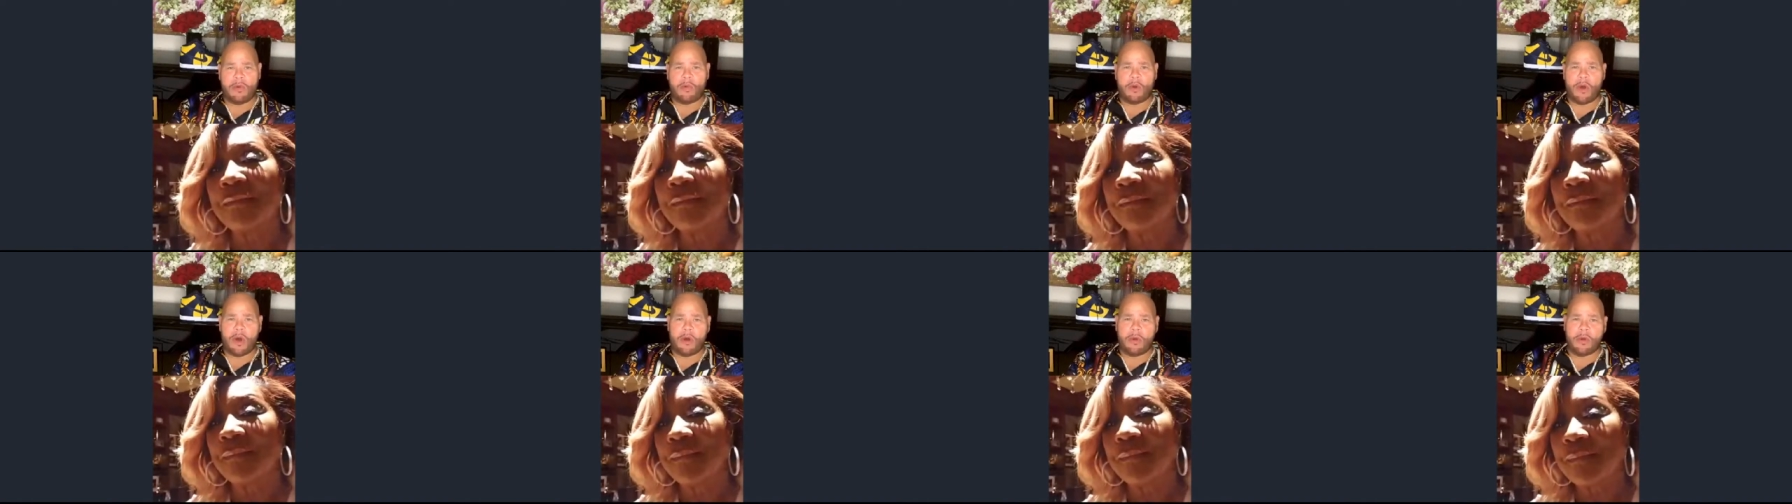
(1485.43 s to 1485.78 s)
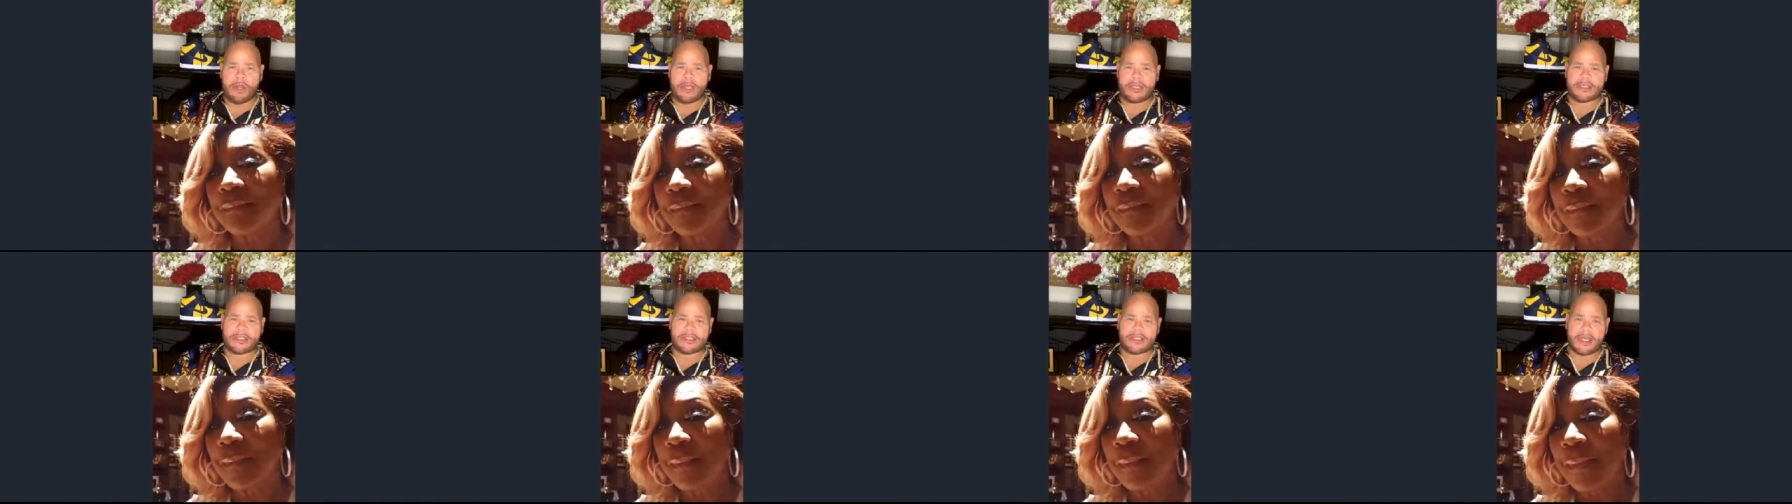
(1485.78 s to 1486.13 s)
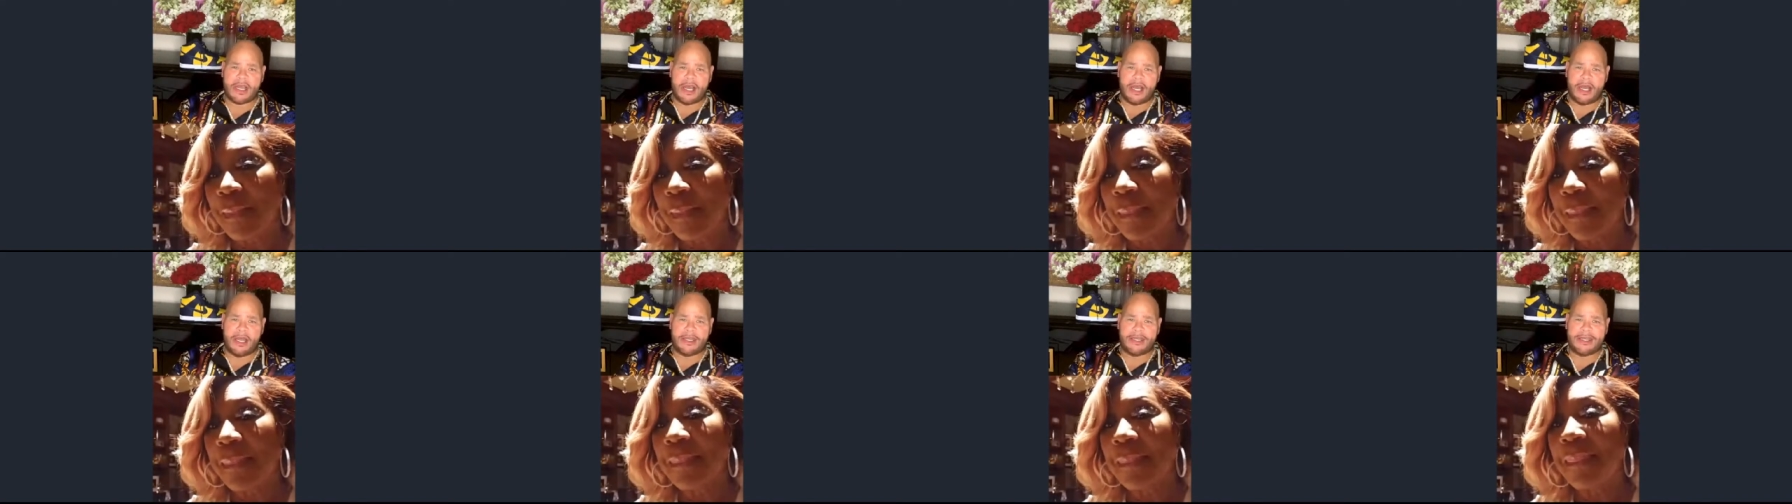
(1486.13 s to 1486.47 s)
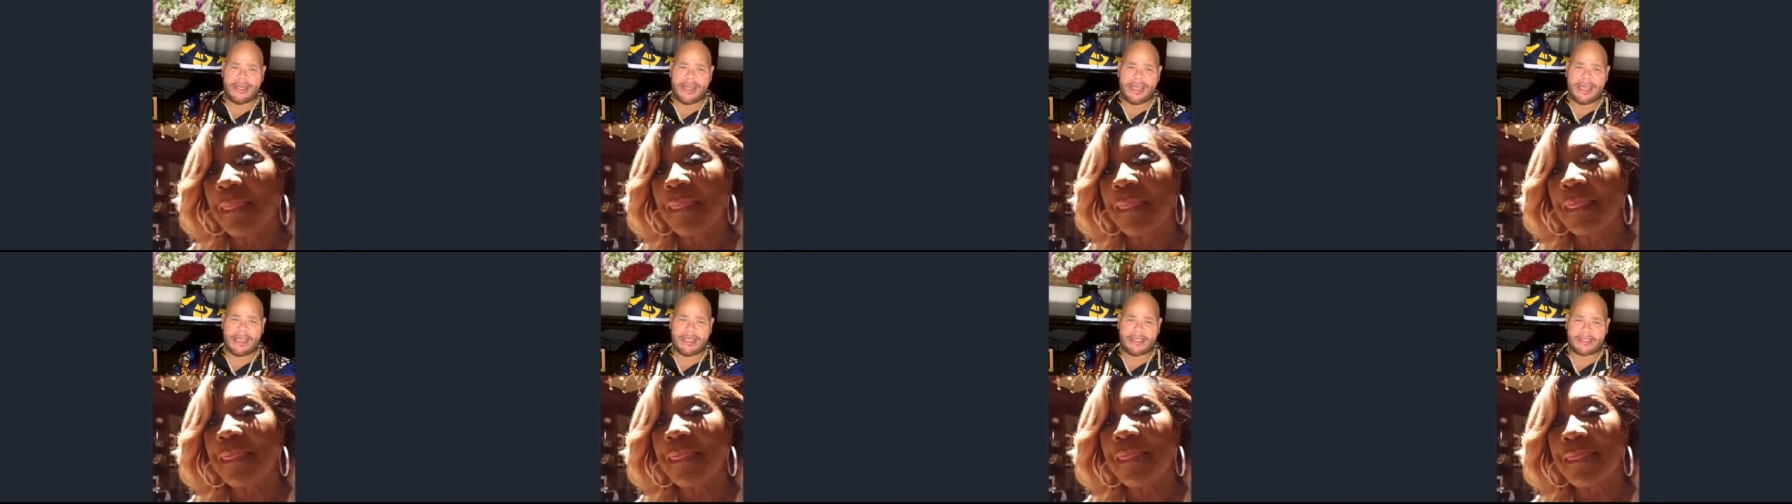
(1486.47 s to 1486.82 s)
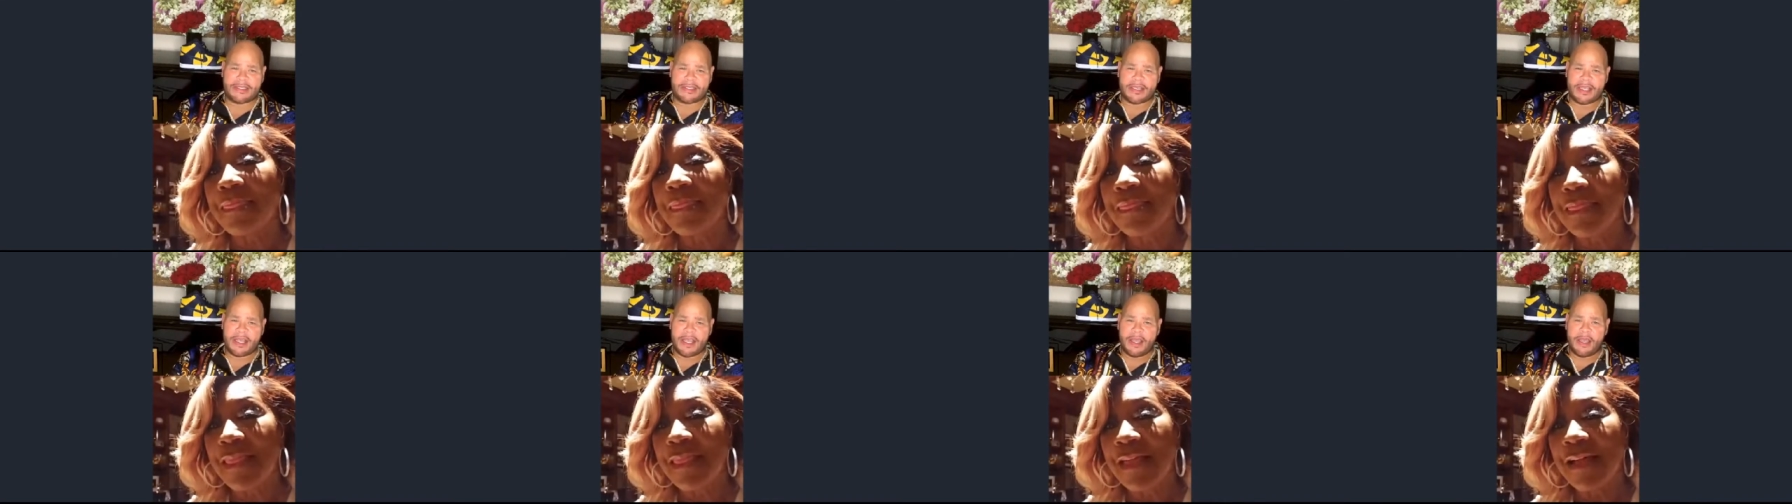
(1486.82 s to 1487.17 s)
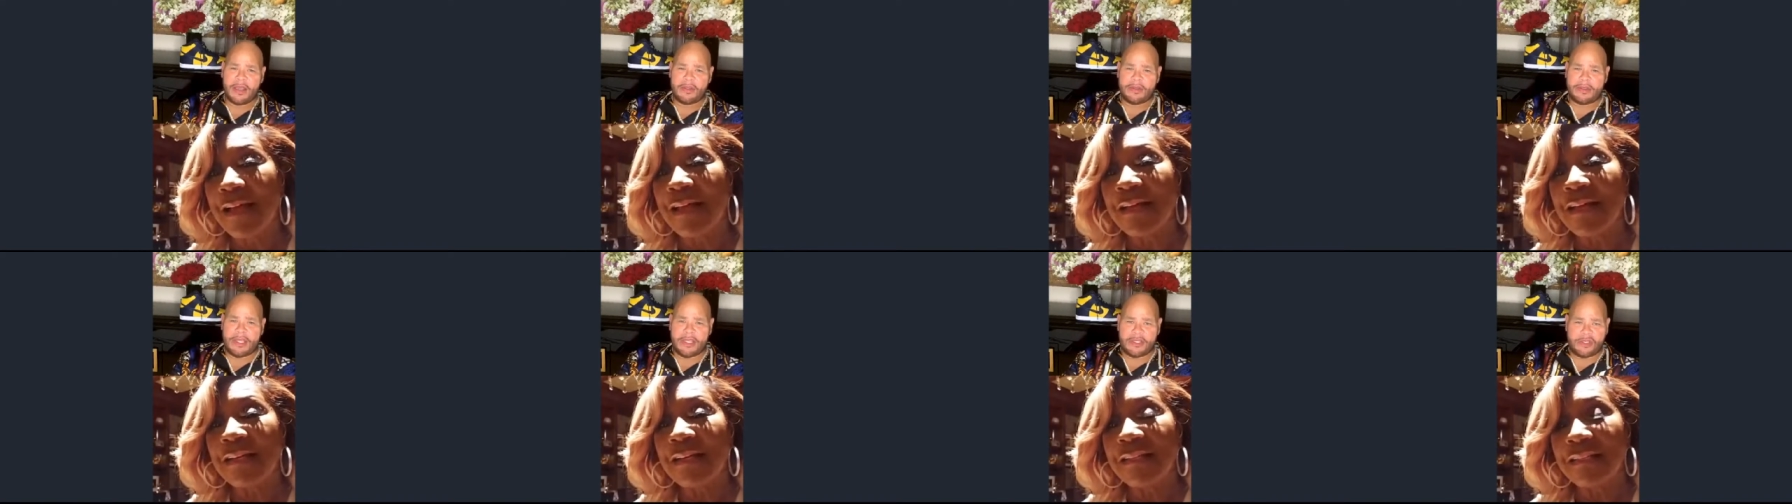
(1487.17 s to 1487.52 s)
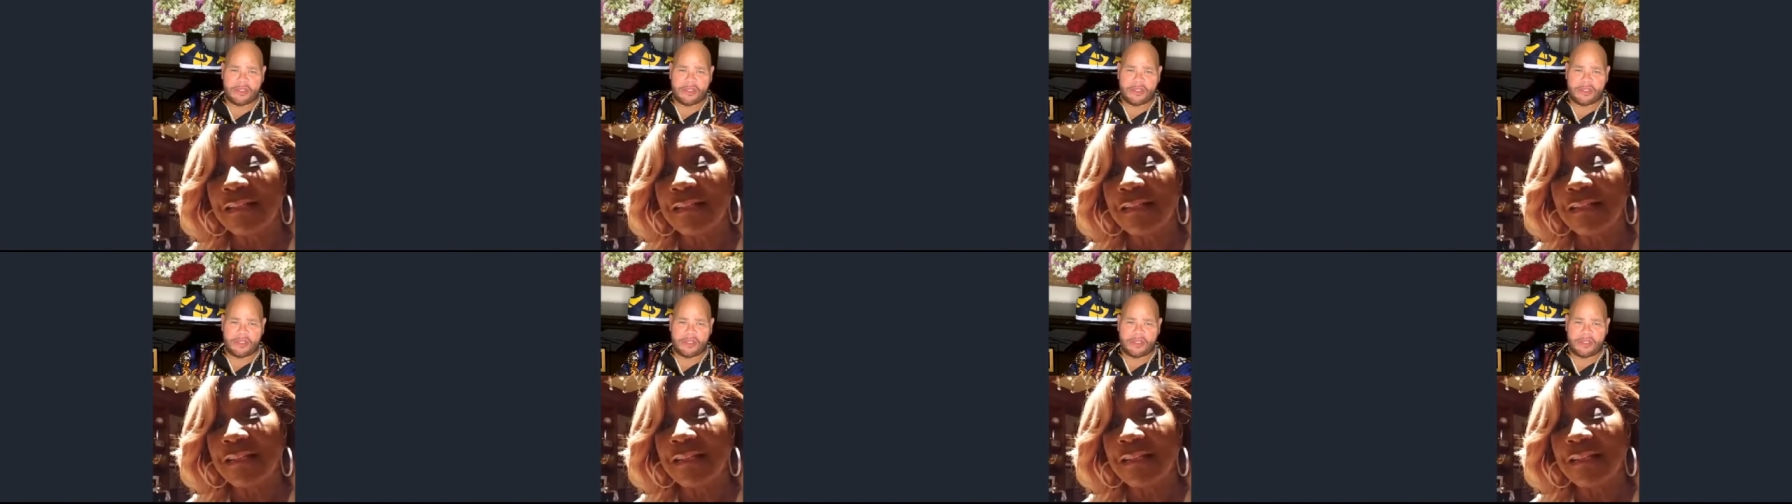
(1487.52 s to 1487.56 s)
Warwick's niece. Did